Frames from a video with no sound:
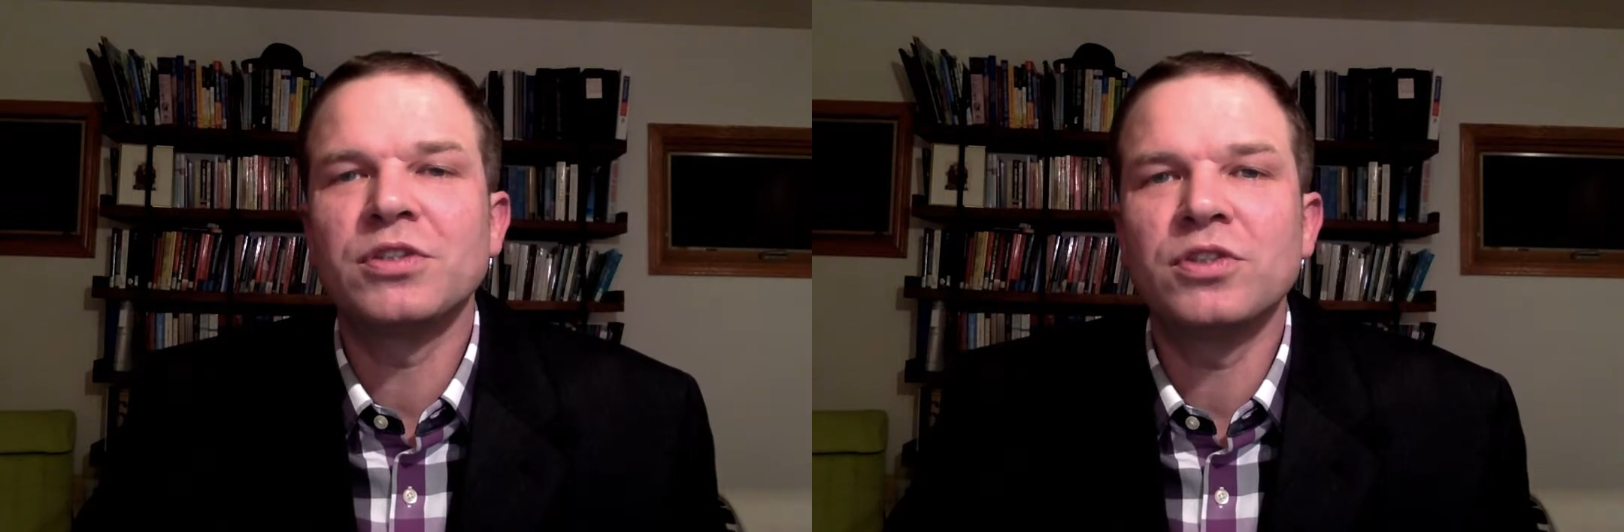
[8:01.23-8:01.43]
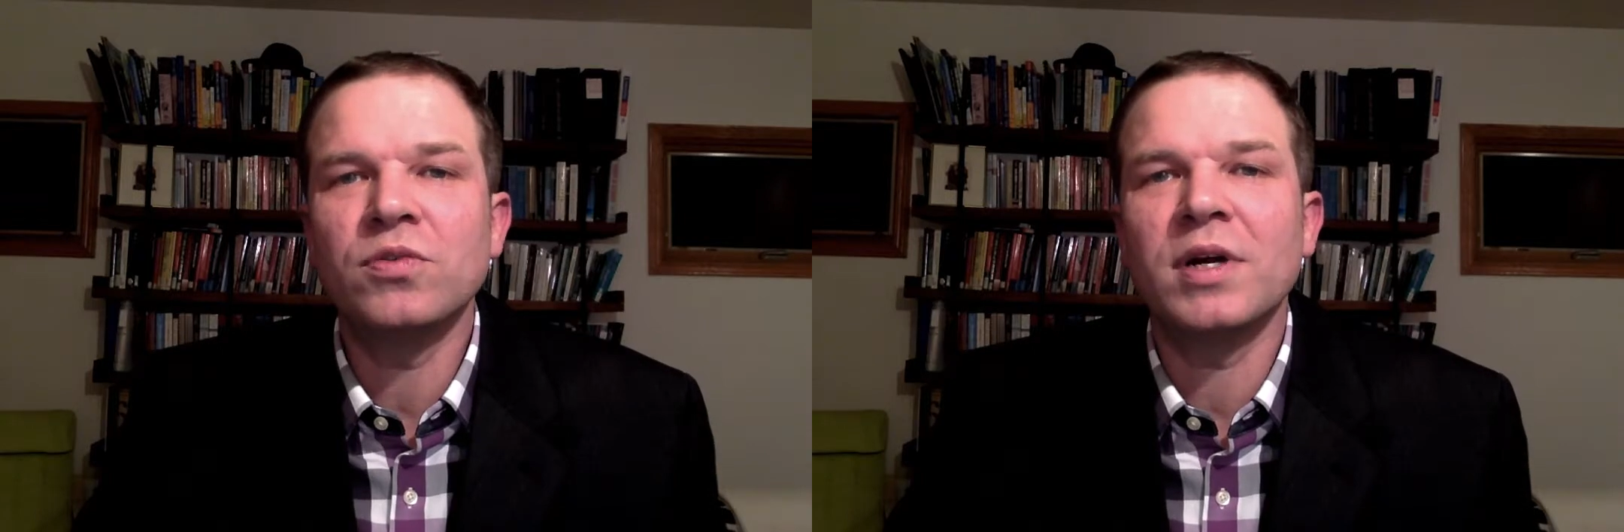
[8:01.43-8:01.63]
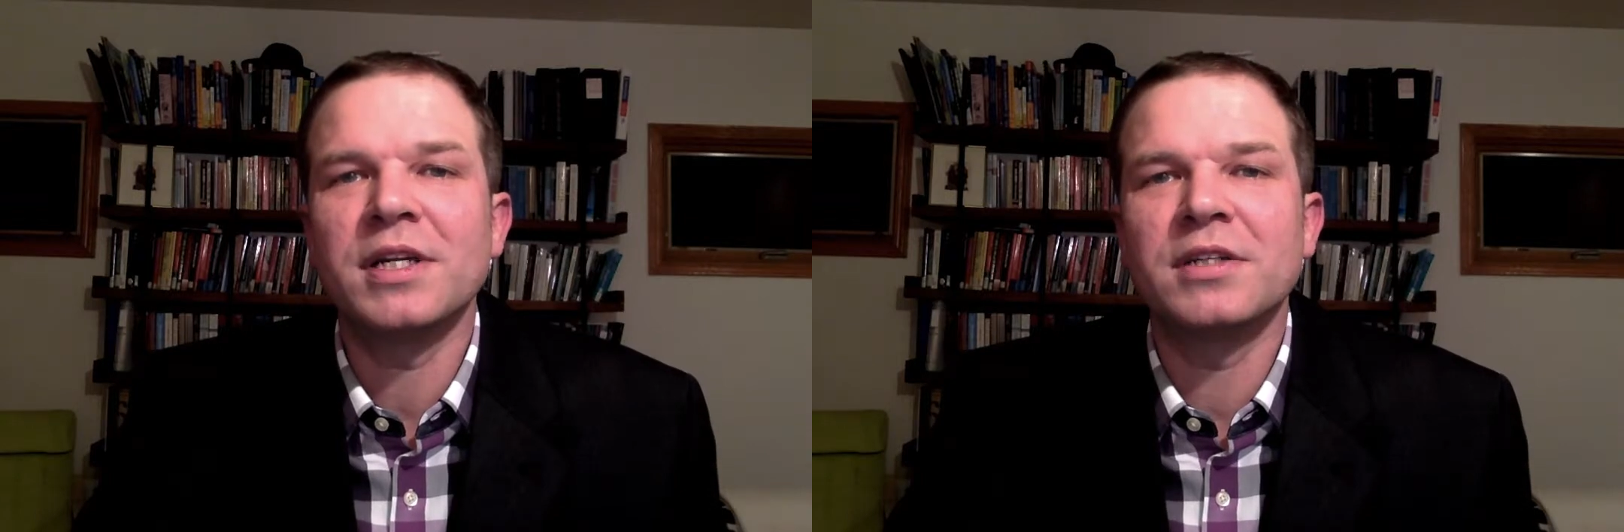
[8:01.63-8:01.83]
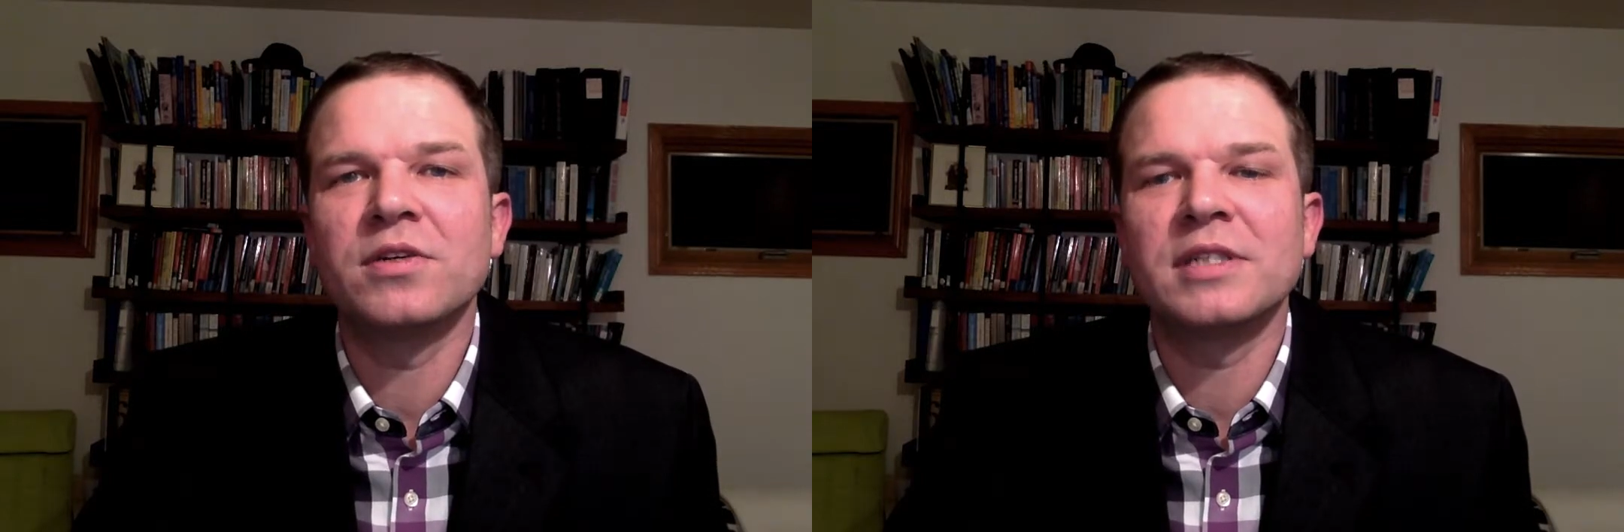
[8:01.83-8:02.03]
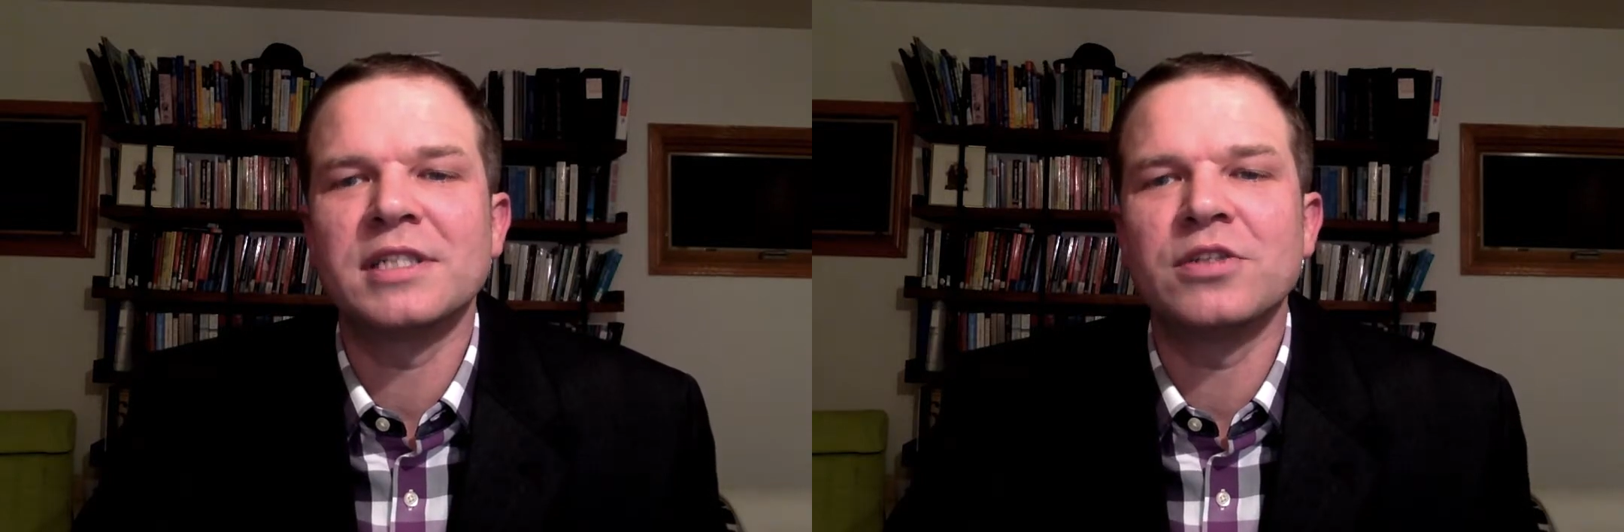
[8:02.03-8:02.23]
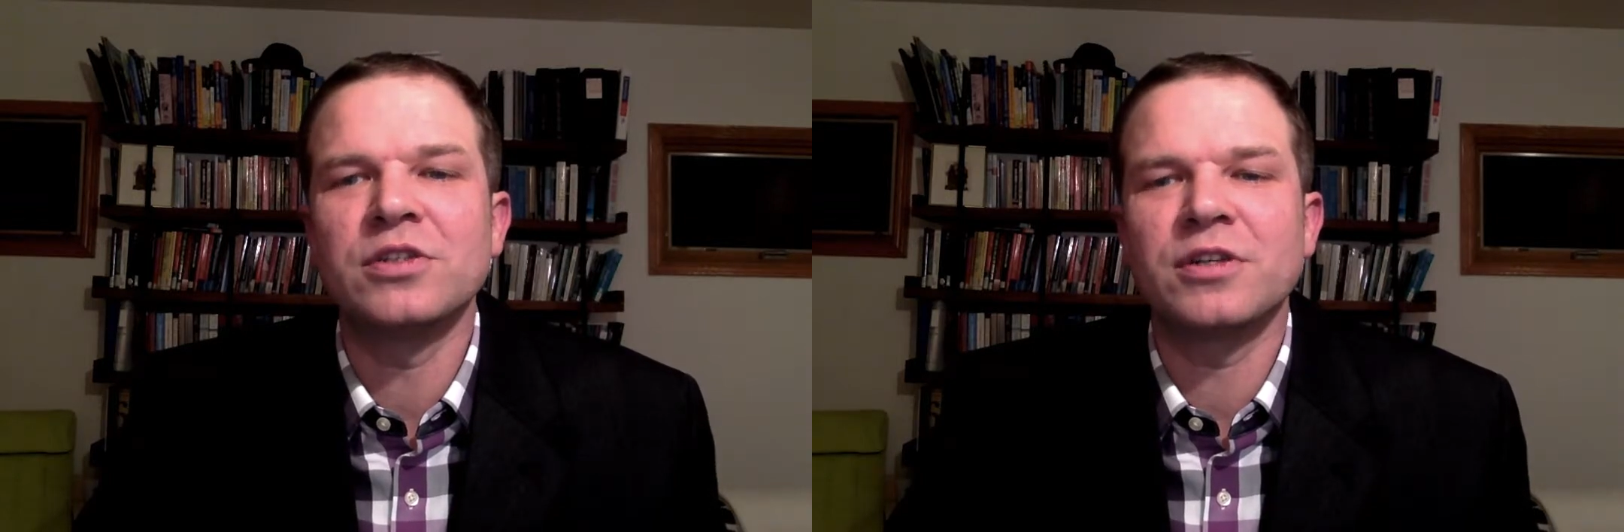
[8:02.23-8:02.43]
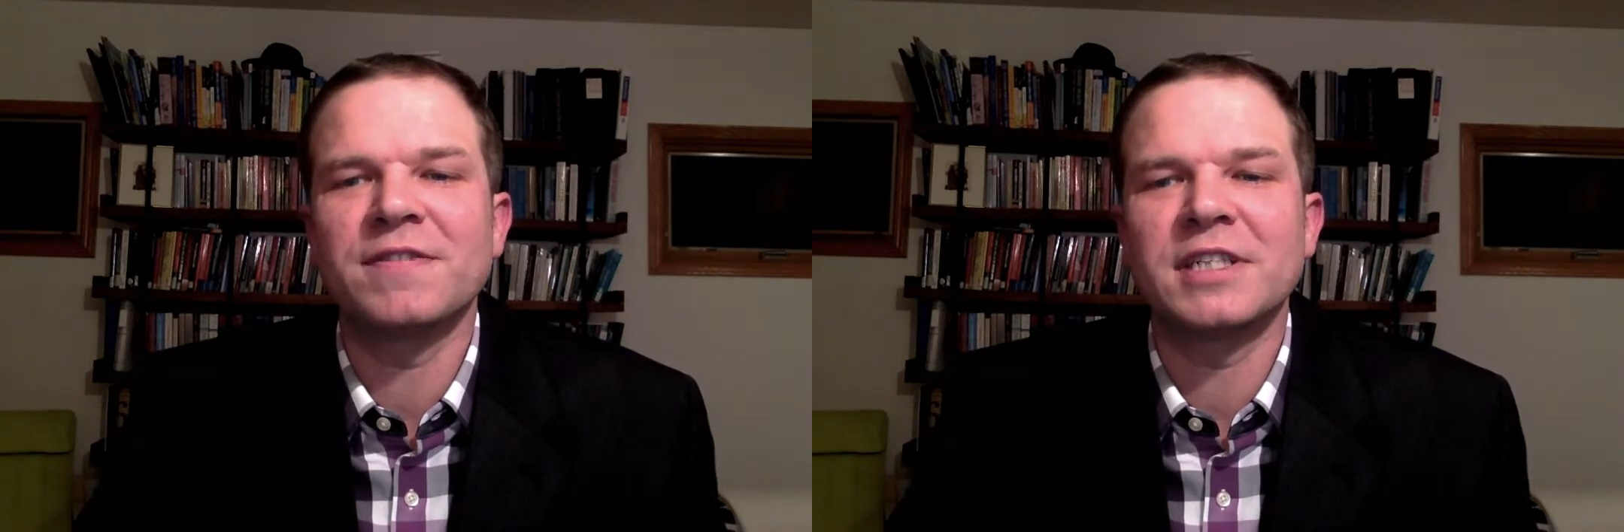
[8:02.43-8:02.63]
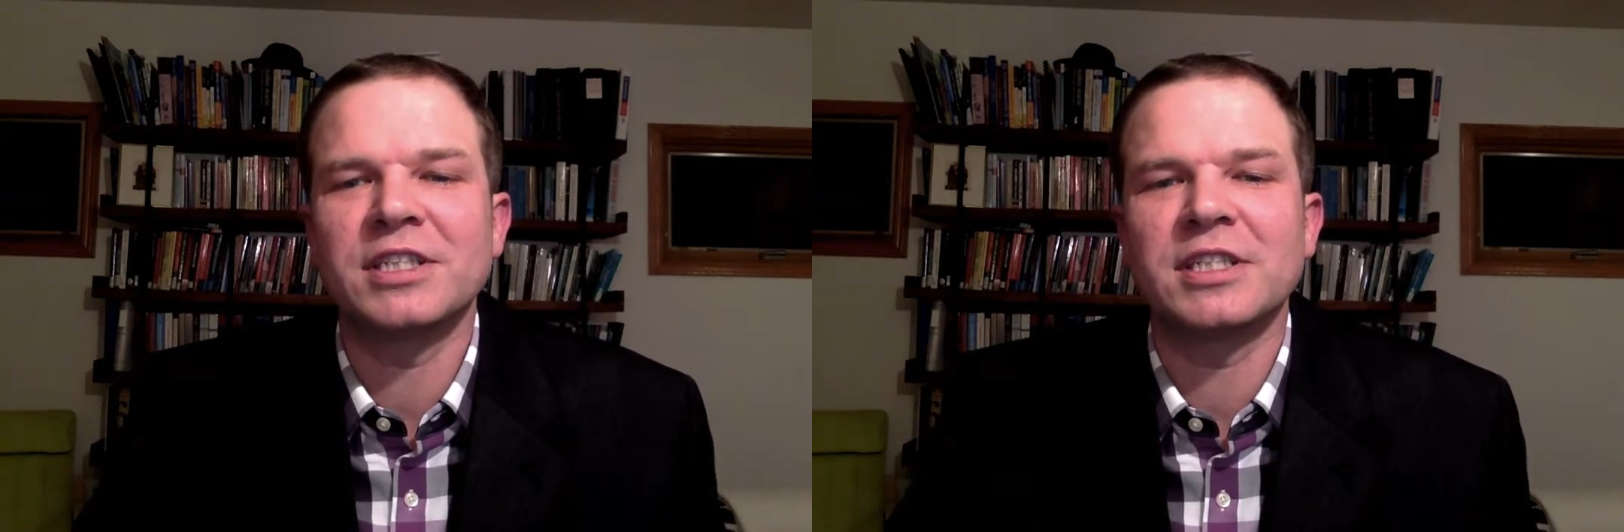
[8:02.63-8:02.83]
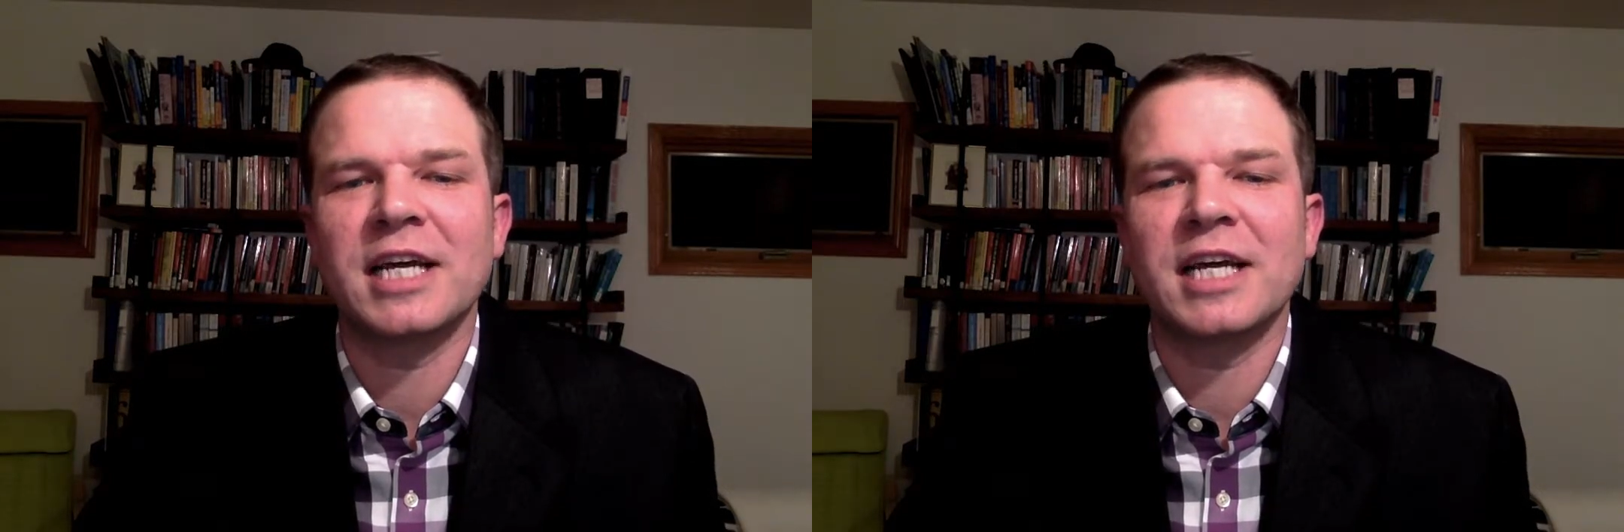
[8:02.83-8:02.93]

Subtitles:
you do want to do is use your physician's